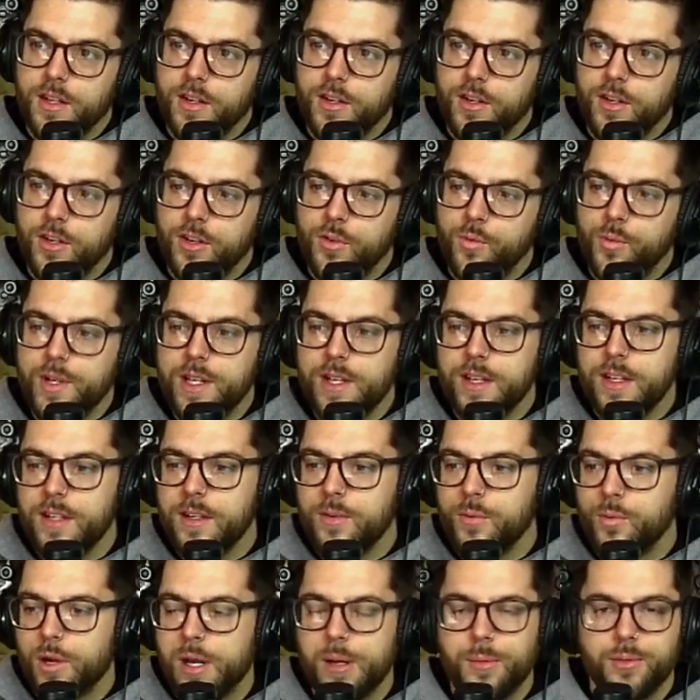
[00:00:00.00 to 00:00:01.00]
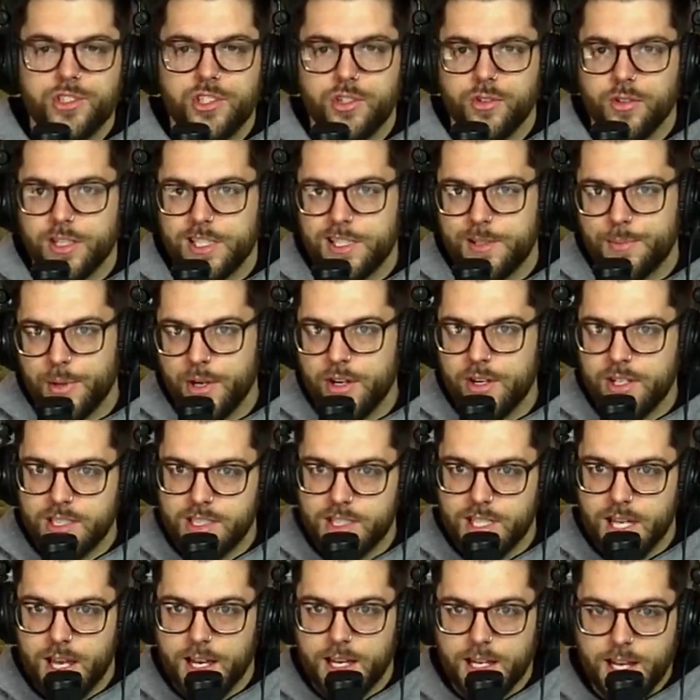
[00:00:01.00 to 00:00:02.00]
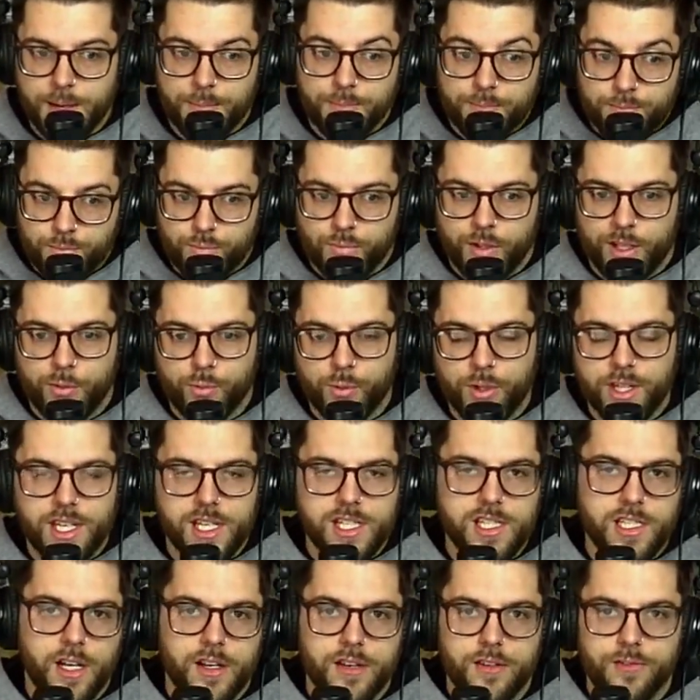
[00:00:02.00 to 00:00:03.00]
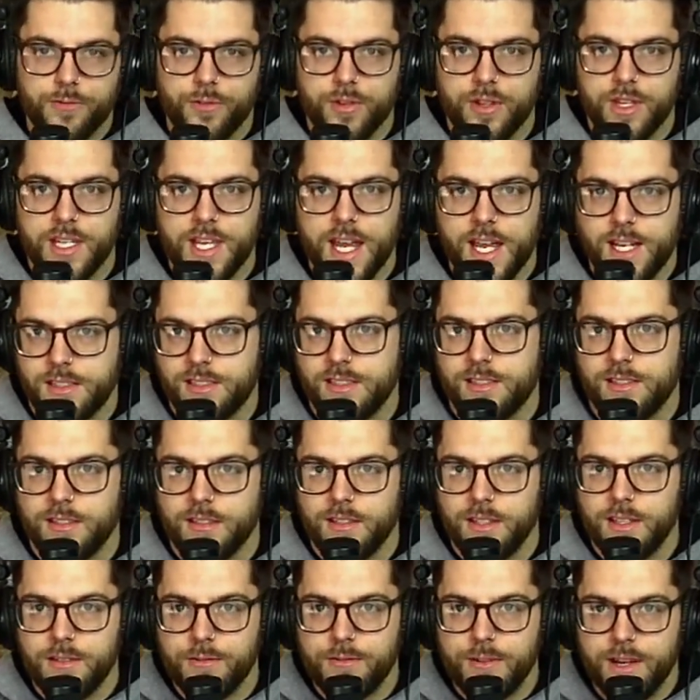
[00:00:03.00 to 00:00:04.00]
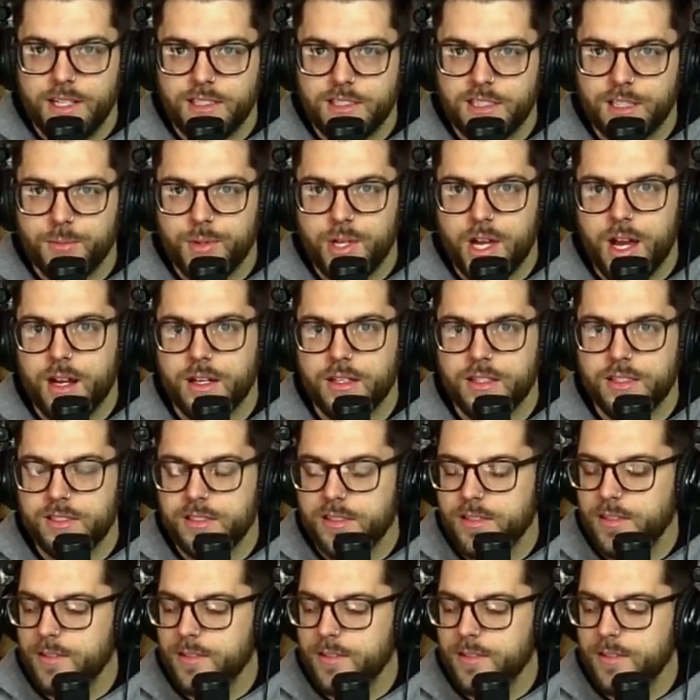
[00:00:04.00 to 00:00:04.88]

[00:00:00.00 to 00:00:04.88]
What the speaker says: we were able to experience that, and I'm like really excited for the next event. To be honest,